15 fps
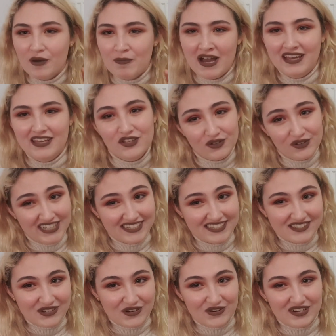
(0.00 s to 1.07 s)
are my youngest
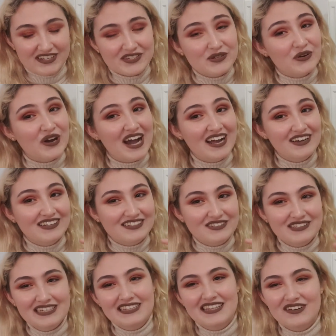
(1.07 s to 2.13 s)
stories. So I
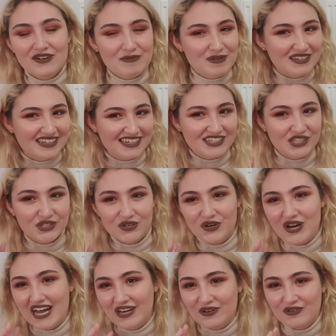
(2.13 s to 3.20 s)
they're a bit like
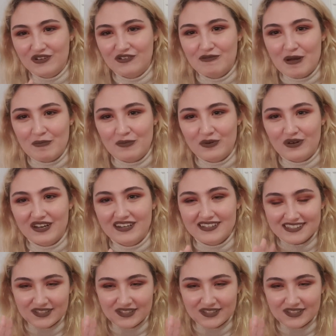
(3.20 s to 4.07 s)
short, I don't really remember it.